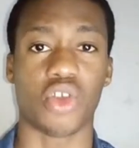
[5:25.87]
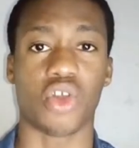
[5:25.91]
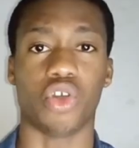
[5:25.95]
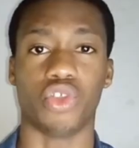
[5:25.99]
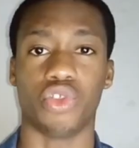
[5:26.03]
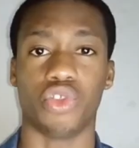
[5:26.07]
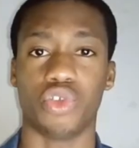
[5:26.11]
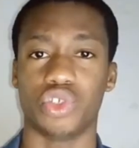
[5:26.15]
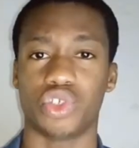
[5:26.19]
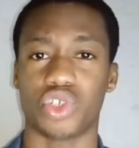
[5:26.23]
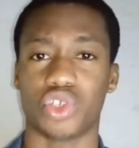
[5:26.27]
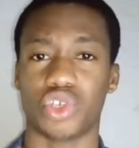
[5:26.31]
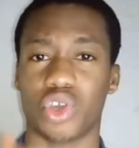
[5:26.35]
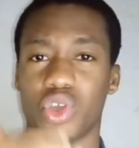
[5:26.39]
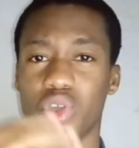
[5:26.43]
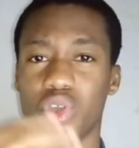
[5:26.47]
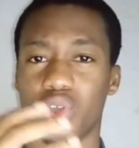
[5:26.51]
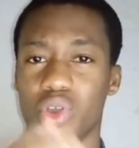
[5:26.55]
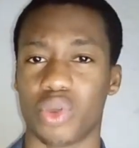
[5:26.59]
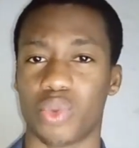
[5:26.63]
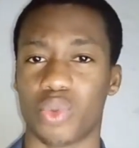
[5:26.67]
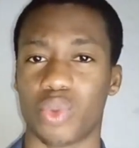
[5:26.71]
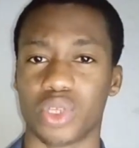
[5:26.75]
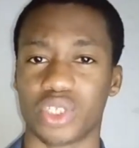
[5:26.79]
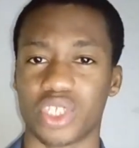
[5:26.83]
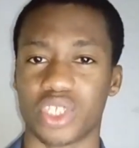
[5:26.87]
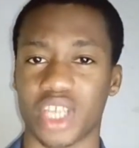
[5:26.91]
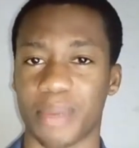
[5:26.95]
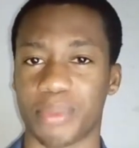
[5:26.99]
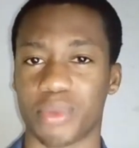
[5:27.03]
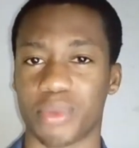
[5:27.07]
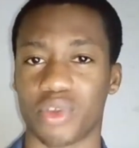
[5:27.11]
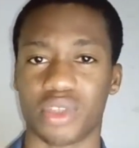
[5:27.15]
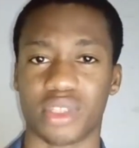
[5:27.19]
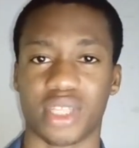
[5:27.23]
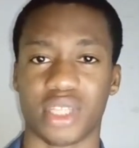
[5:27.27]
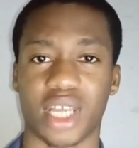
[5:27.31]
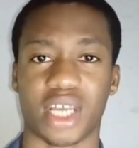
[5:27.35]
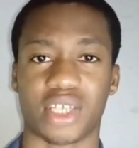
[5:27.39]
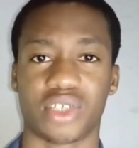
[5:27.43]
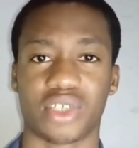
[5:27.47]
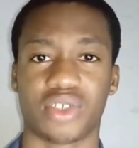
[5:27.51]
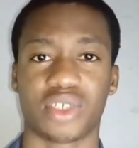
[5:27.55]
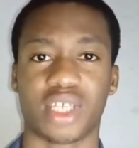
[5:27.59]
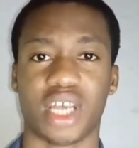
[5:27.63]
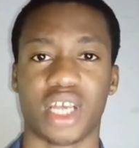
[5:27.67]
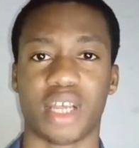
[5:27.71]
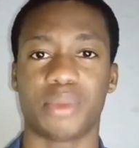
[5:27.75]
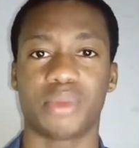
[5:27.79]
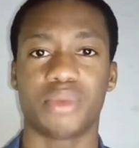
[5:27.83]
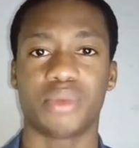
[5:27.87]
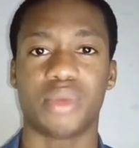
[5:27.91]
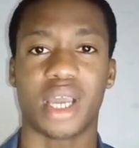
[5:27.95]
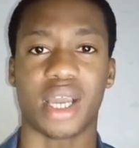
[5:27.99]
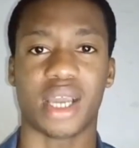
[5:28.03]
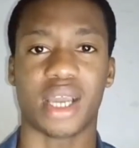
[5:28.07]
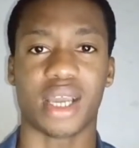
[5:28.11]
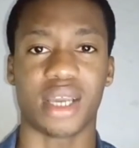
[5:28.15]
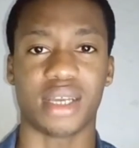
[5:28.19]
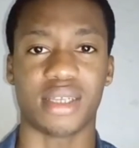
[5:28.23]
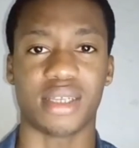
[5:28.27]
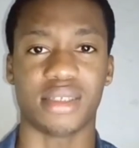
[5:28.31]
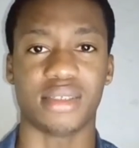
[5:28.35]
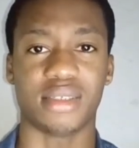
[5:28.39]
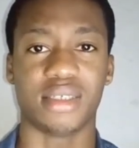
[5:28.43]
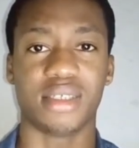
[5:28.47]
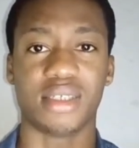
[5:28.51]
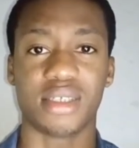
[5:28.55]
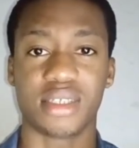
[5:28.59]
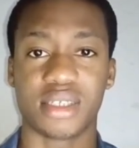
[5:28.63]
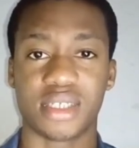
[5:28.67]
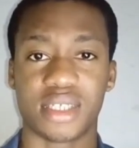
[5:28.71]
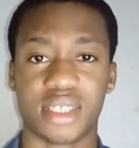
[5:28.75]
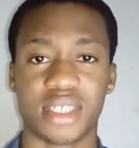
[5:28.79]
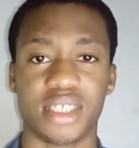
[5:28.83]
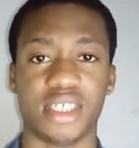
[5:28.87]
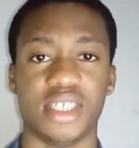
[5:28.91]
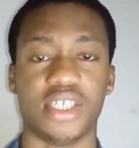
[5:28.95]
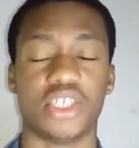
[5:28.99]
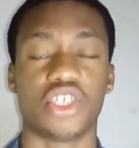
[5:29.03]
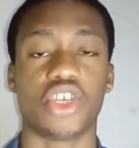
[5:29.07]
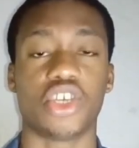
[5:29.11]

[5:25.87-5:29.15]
or those on your WhatsApp contacts, those are the people that can see